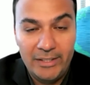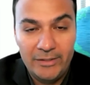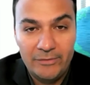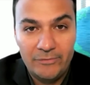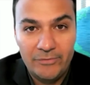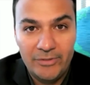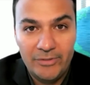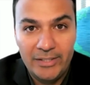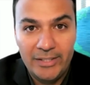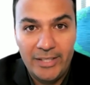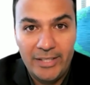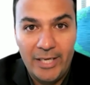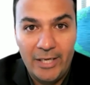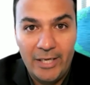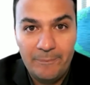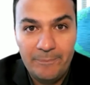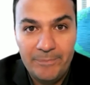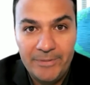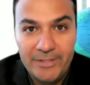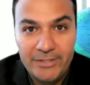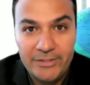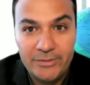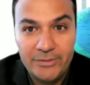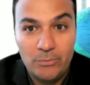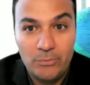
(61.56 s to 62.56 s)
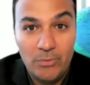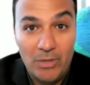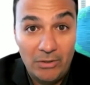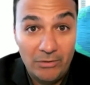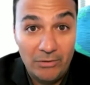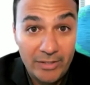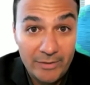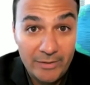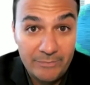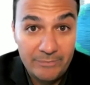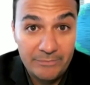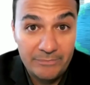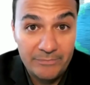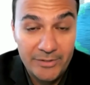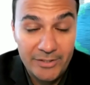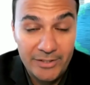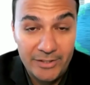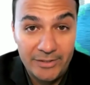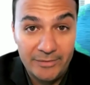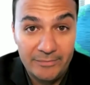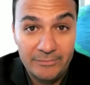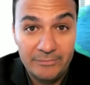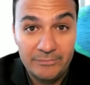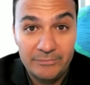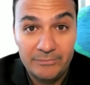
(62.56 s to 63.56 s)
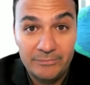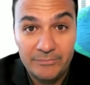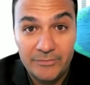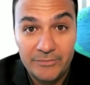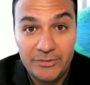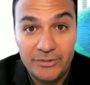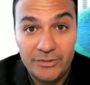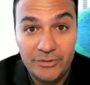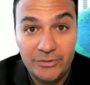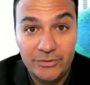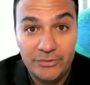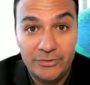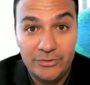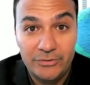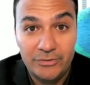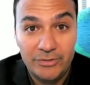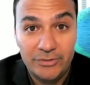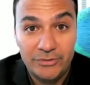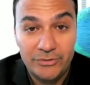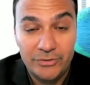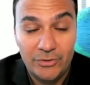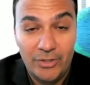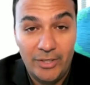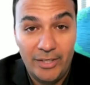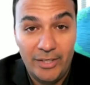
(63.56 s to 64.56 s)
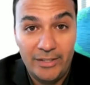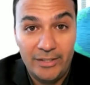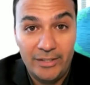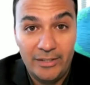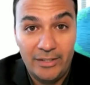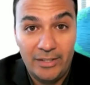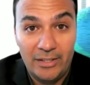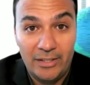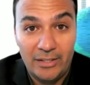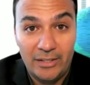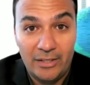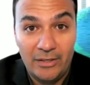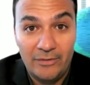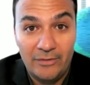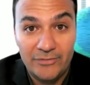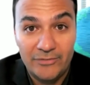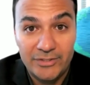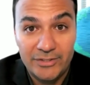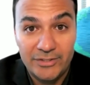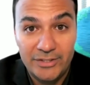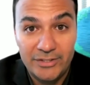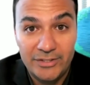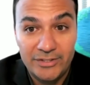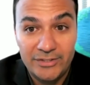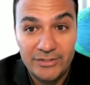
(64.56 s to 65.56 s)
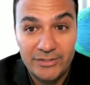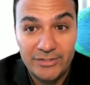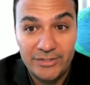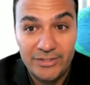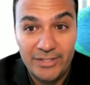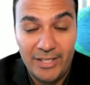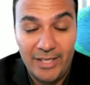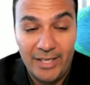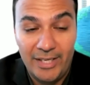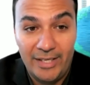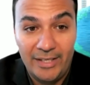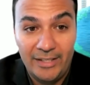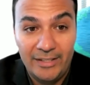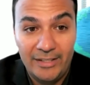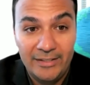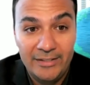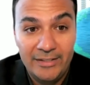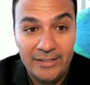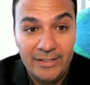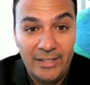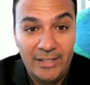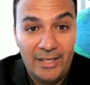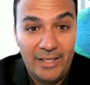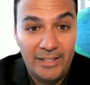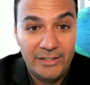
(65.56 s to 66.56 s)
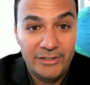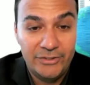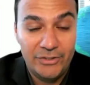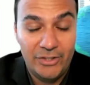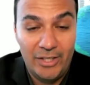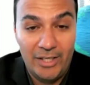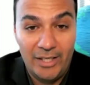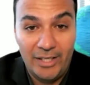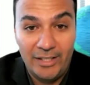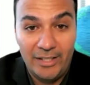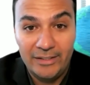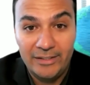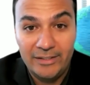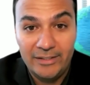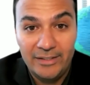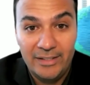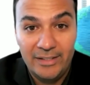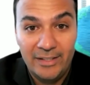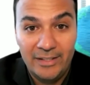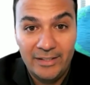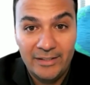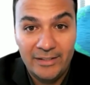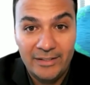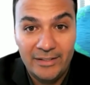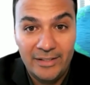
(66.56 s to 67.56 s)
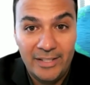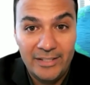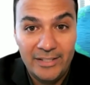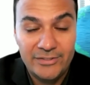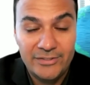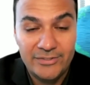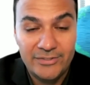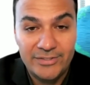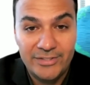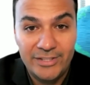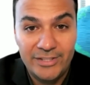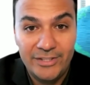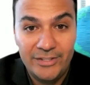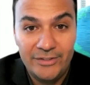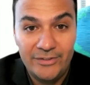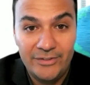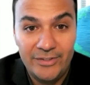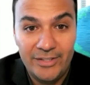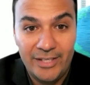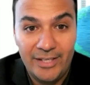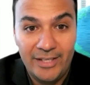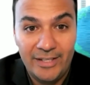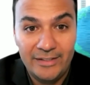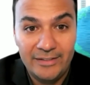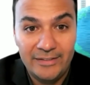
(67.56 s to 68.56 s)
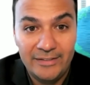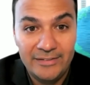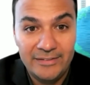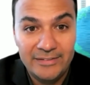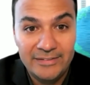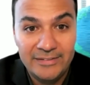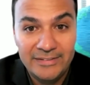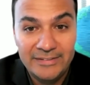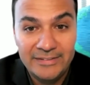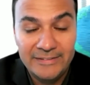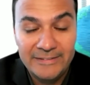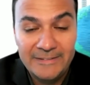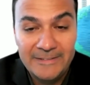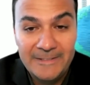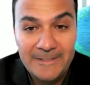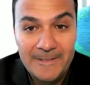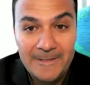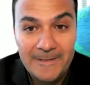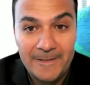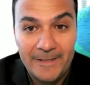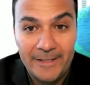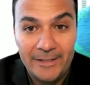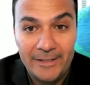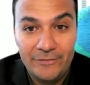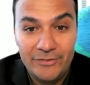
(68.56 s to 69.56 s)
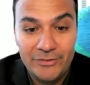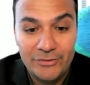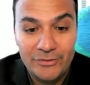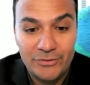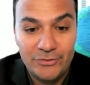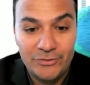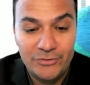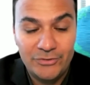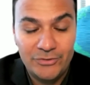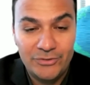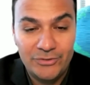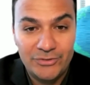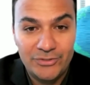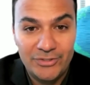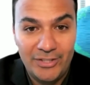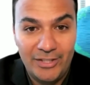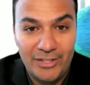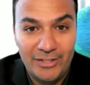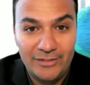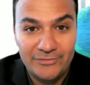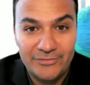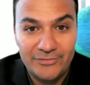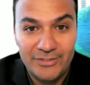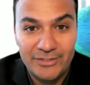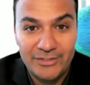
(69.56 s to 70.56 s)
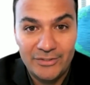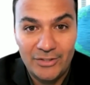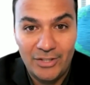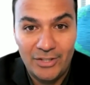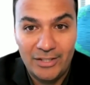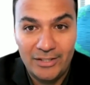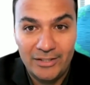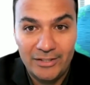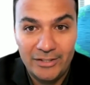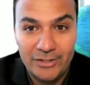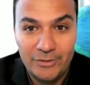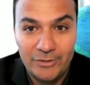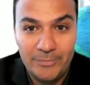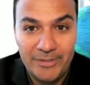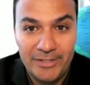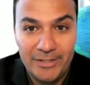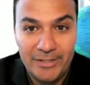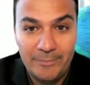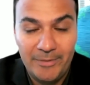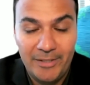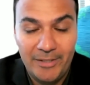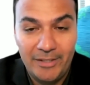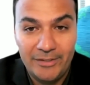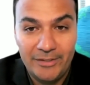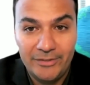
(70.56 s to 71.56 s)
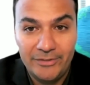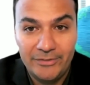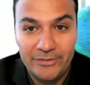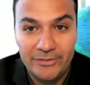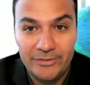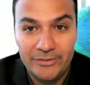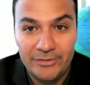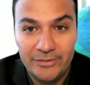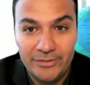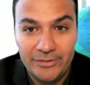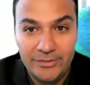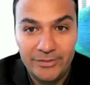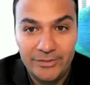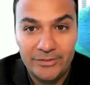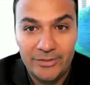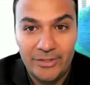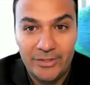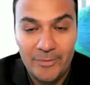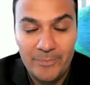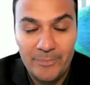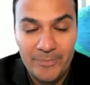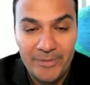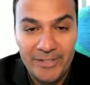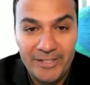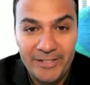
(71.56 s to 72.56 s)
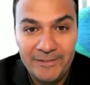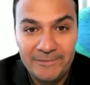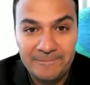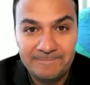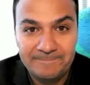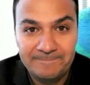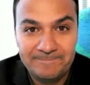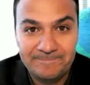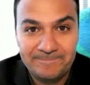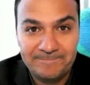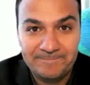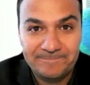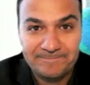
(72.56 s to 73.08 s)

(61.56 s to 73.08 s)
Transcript: really, really happy to welcome him to join our conversation today. Hi, John. Nice to see you again. Can you introduce yourselves and talk a little bit about your company?